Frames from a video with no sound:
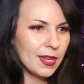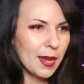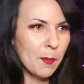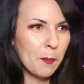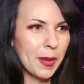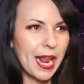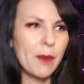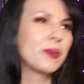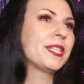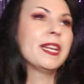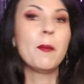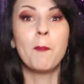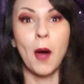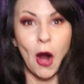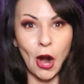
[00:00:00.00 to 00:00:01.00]
But I was in
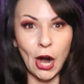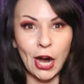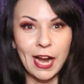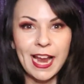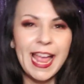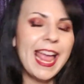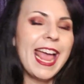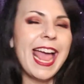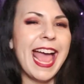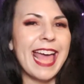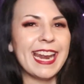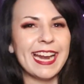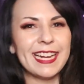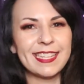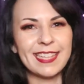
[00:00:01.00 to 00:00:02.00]
a bar
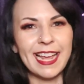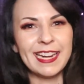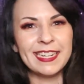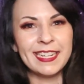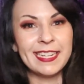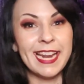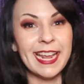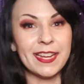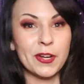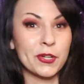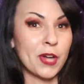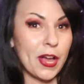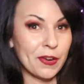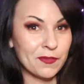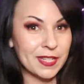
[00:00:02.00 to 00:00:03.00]
and I decided to take a
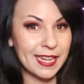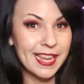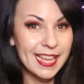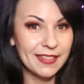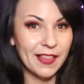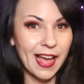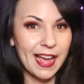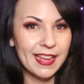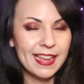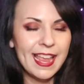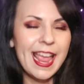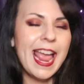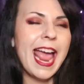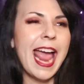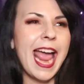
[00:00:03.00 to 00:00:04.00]
shot of tequila.
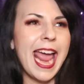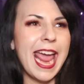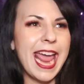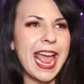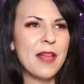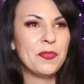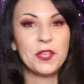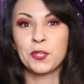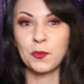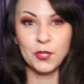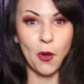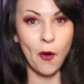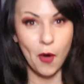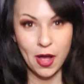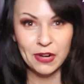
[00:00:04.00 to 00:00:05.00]
And this was
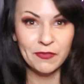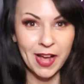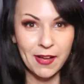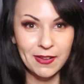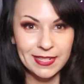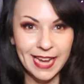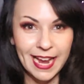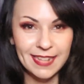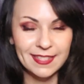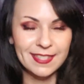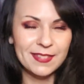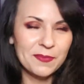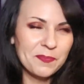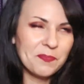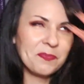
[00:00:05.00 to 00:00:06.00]
all on
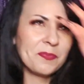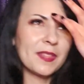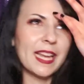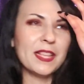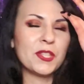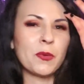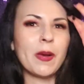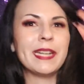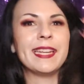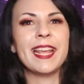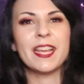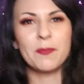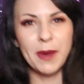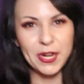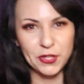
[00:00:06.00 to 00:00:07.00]
Valentine's. And so I
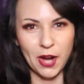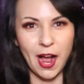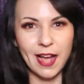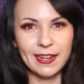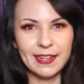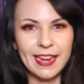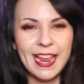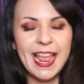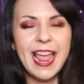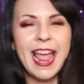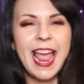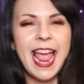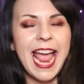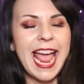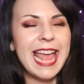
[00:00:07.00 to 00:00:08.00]
take my shot.
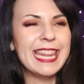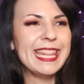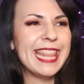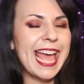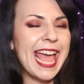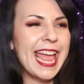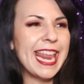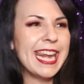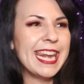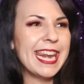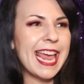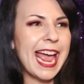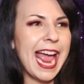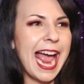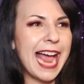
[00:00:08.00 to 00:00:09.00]
And
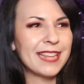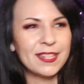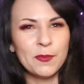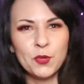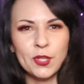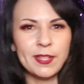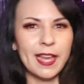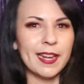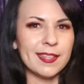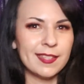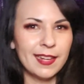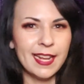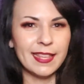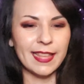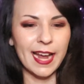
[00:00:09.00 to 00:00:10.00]
then as I'm just kind of
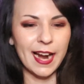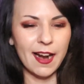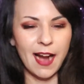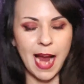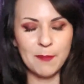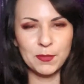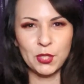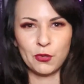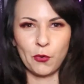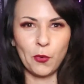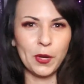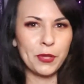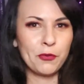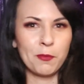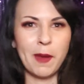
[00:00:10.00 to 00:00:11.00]
sitting there, I'm
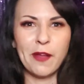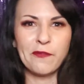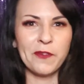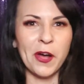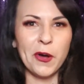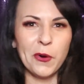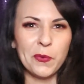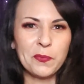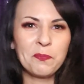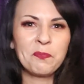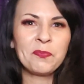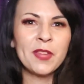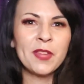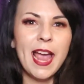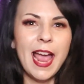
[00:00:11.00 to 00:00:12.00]
scrolling through my phone
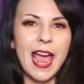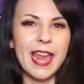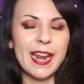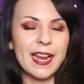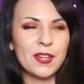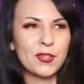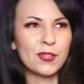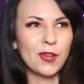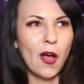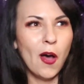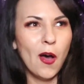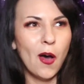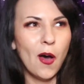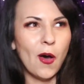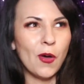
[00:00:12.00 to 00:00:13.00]
and I
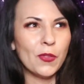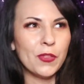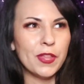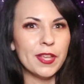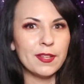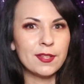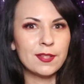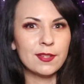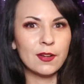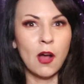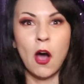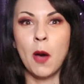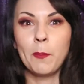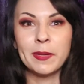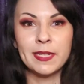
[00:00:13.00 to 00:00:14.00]
saw this
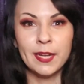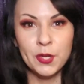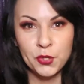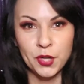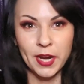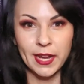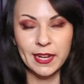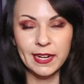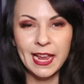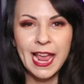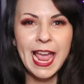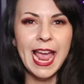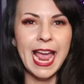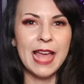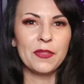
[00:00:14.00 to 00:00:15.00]
competition.
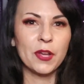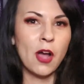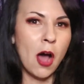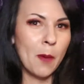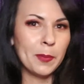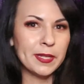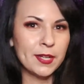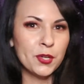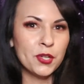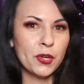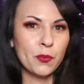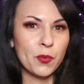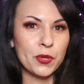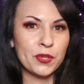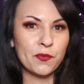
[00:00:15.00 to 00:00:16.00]
And the
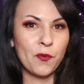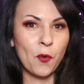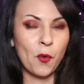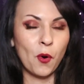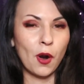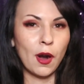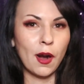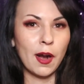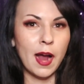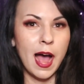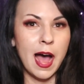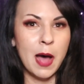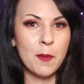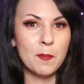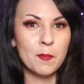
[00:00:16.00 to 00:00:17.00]
competition was for
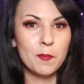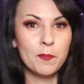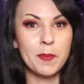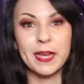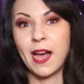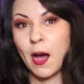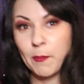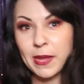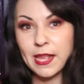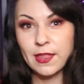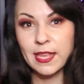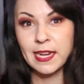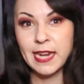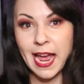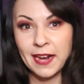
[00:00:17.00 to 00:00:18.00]
becoming
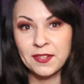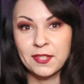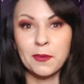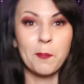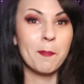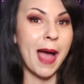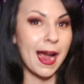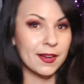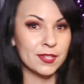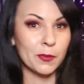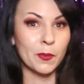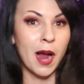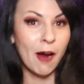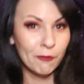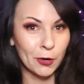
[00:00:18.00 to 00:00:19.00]
the next
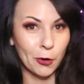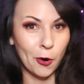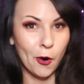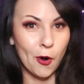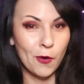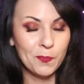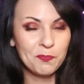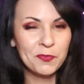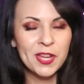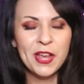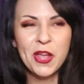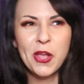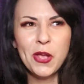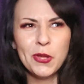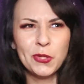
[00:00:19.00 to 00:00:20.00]
Maxim cover girl.
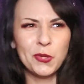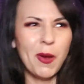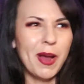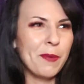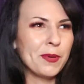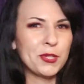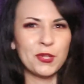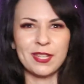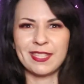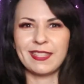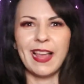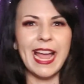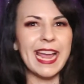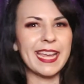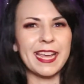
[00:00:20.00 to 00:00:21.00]
So I was just
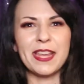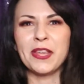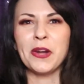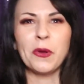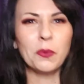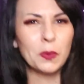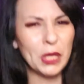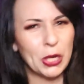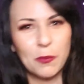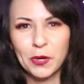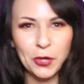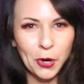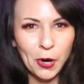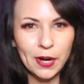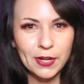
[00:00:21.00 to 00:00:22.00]
like, liquid
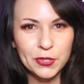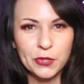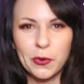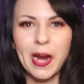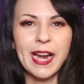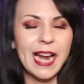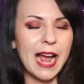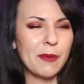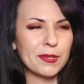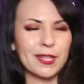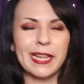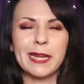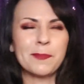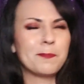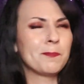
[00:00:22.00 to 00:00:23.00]
courage, right? I was
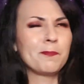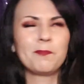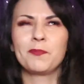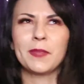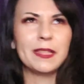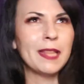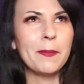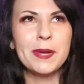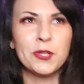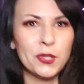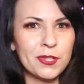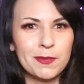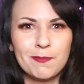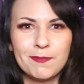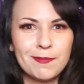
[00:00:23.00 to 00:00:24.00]
like, let me
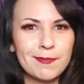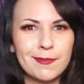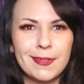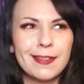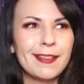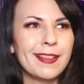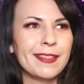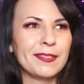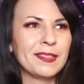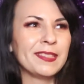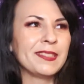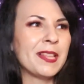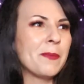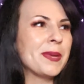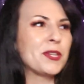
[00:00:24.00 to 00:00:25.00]
just
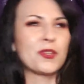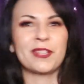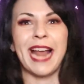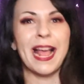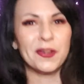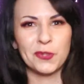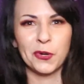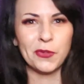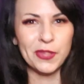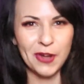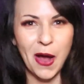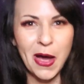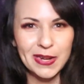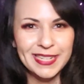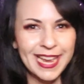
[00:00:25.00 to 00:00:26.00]
enter the
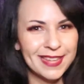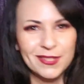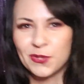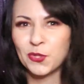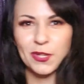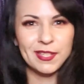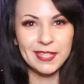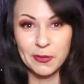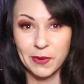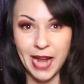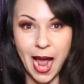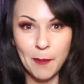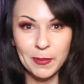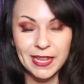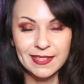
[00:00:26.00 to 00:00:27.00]
contest and just see what
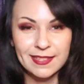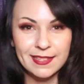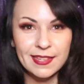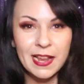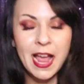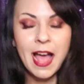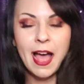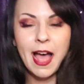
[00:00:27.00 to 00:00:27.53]
happens.